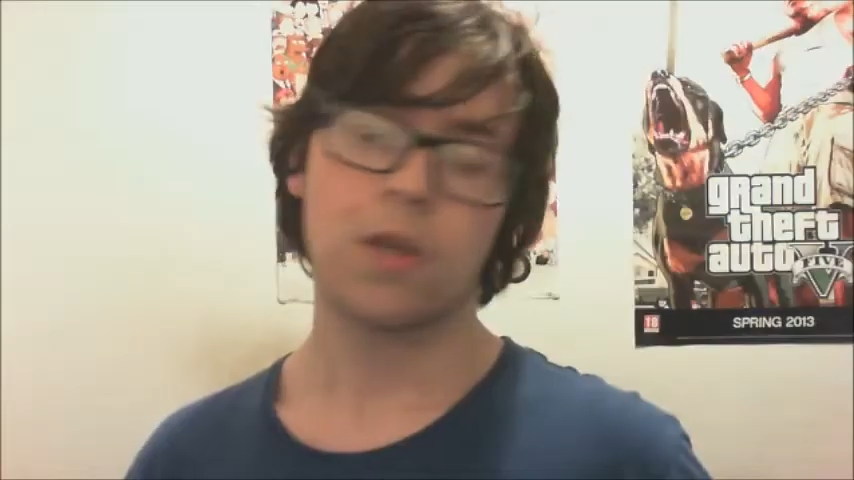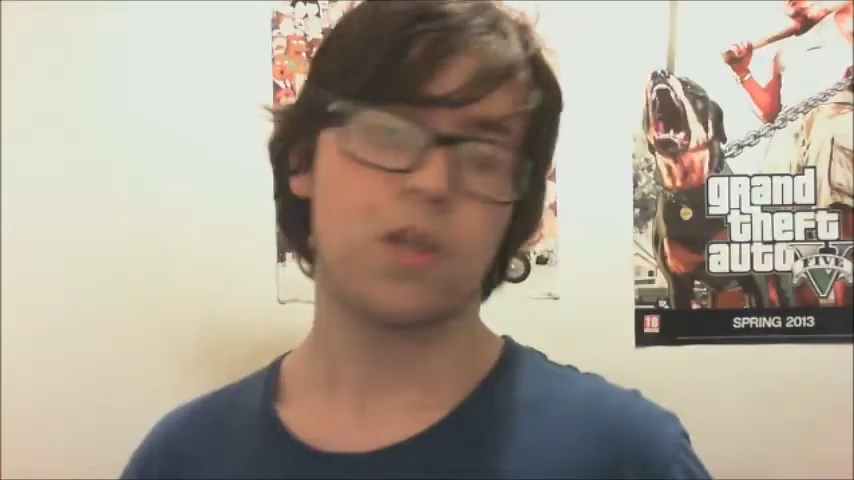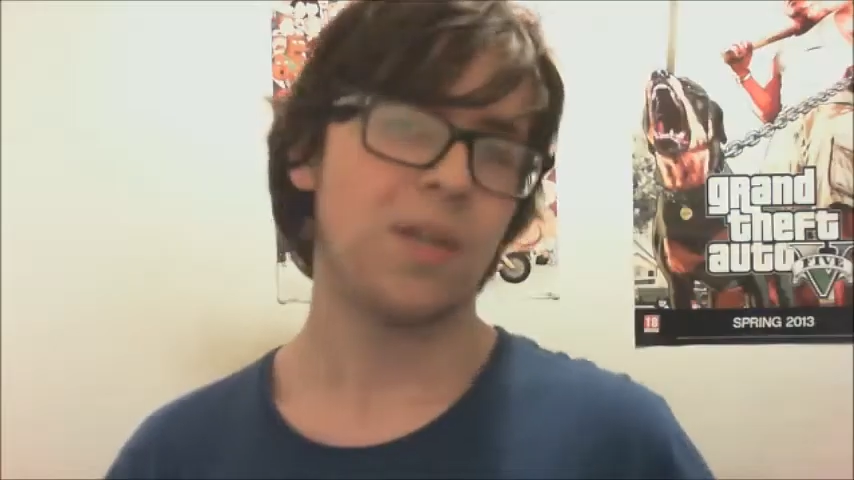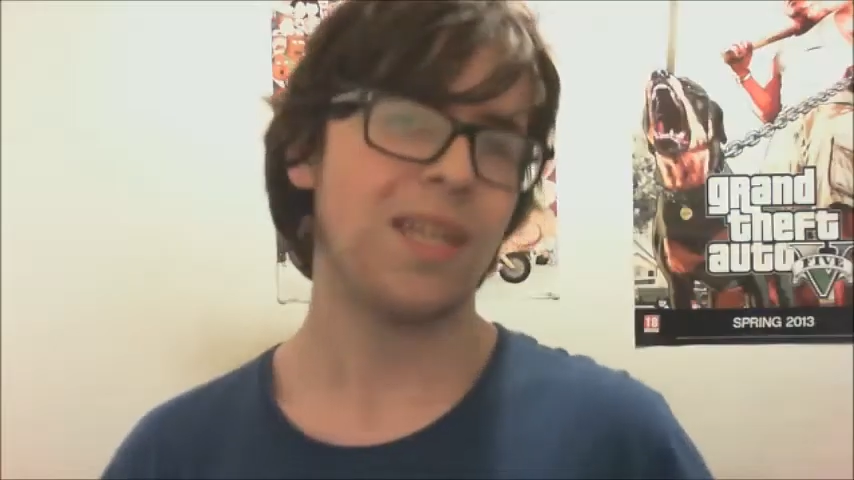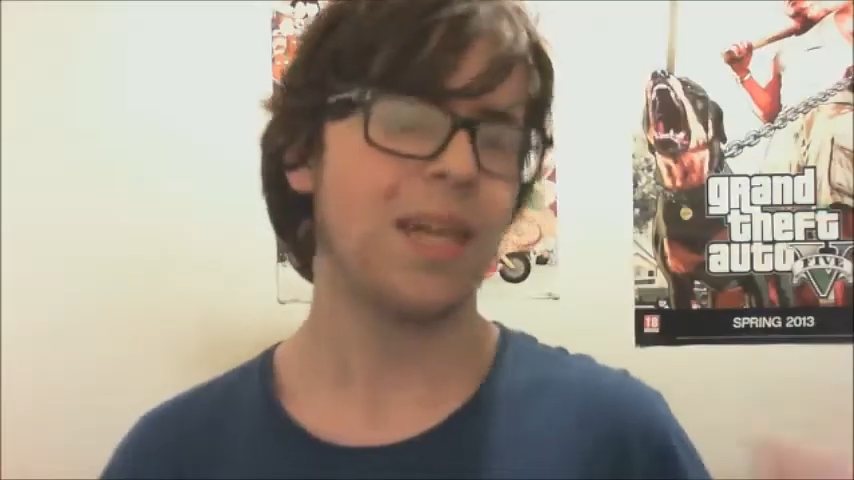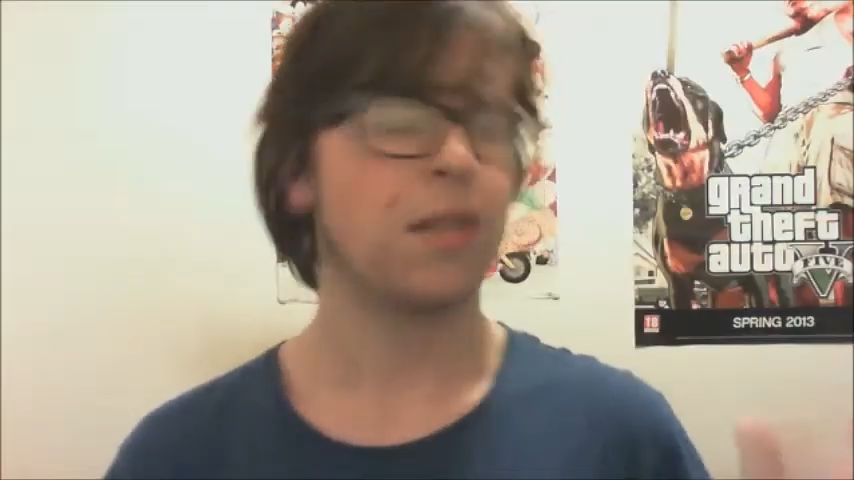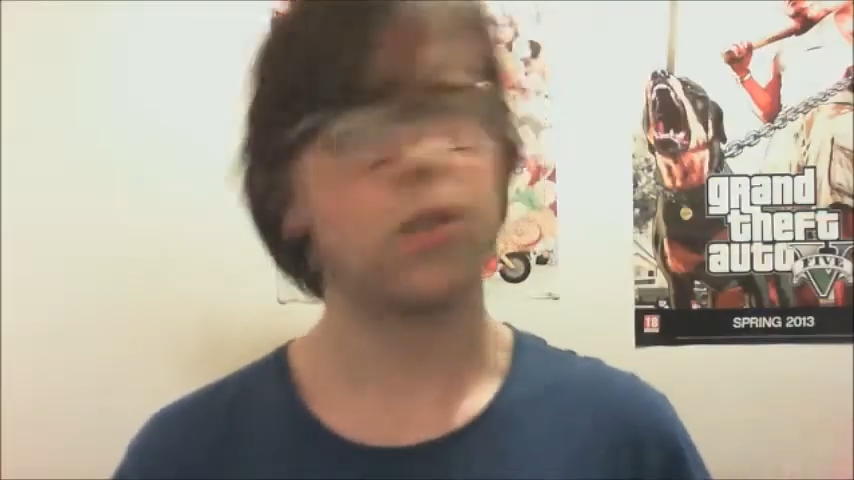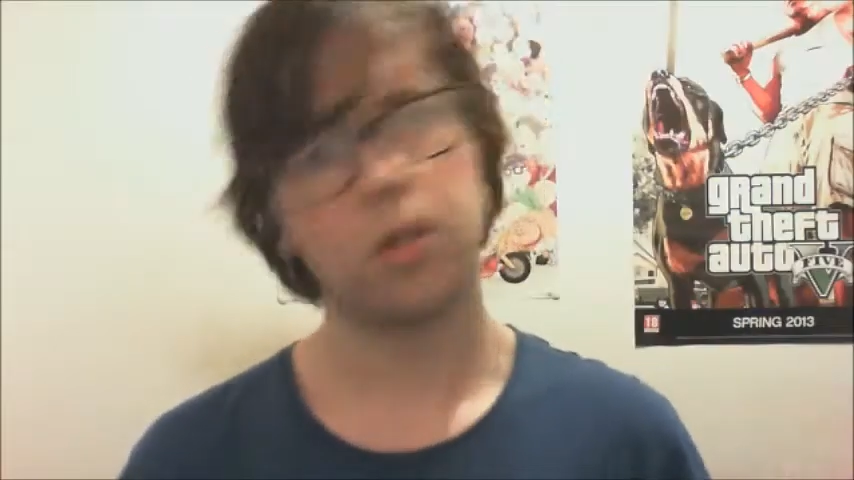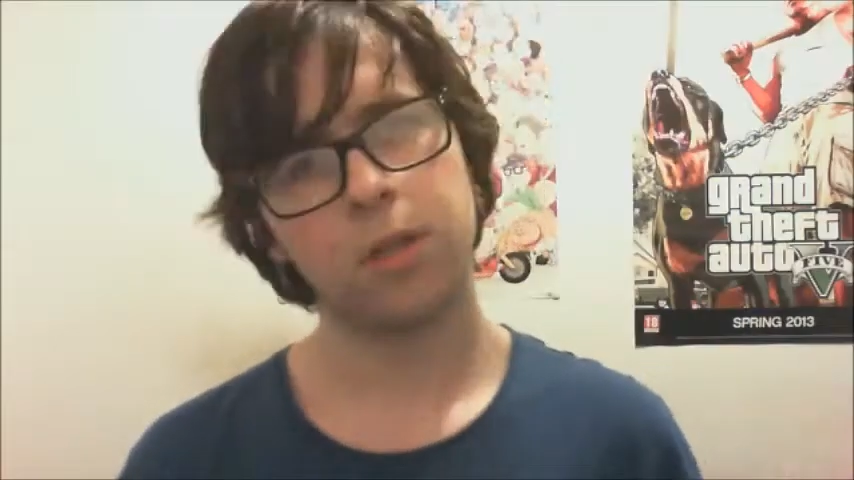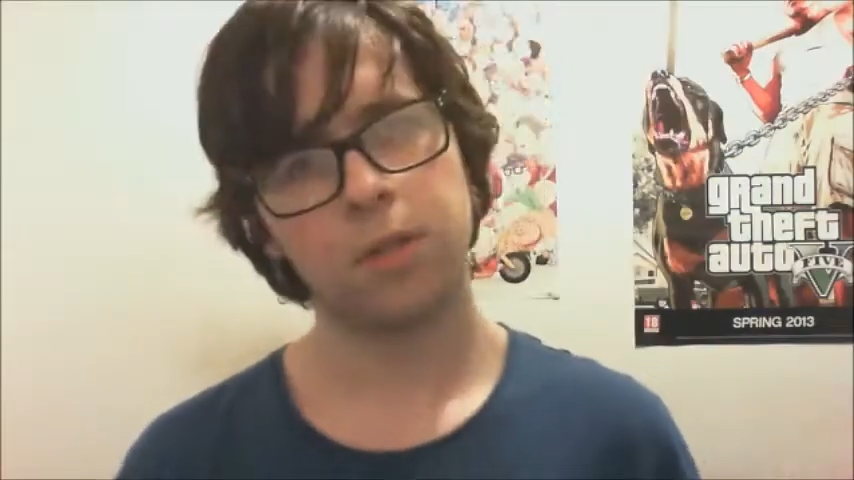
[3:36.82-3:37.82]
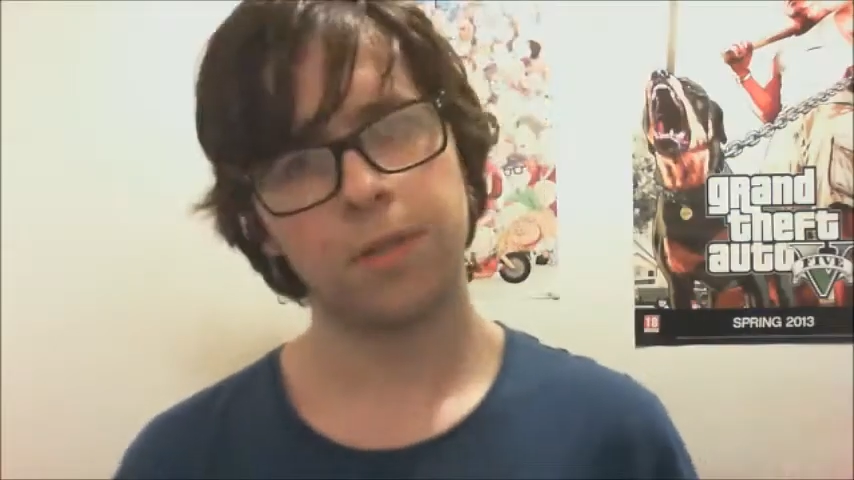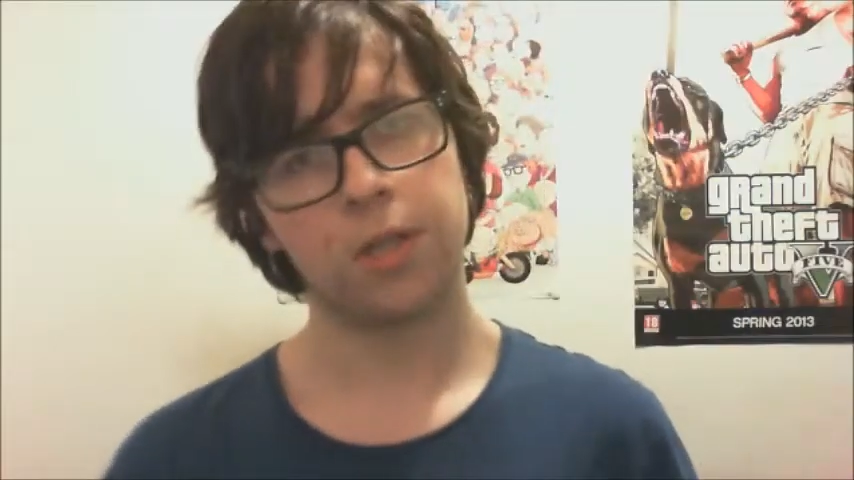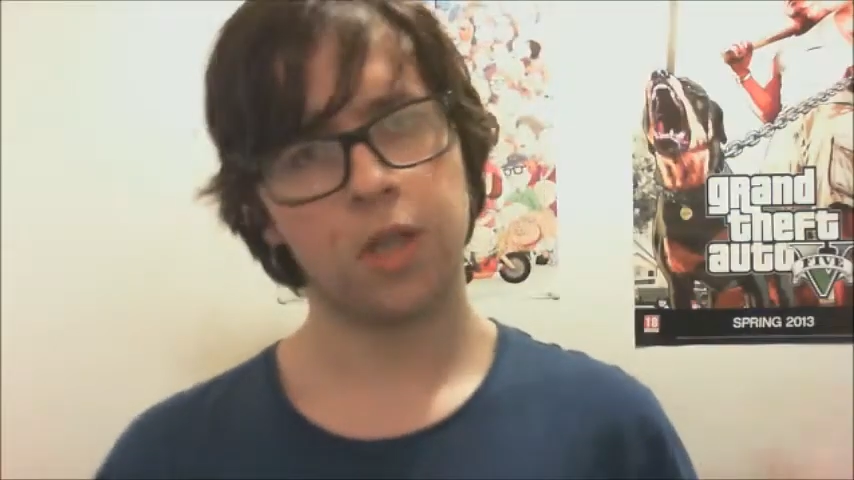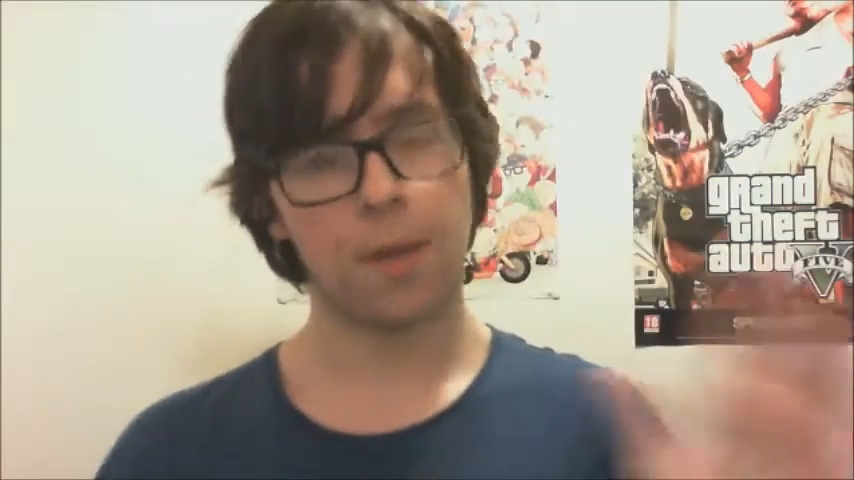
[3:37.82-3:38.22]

So in the end, Dumb and Dumber 2,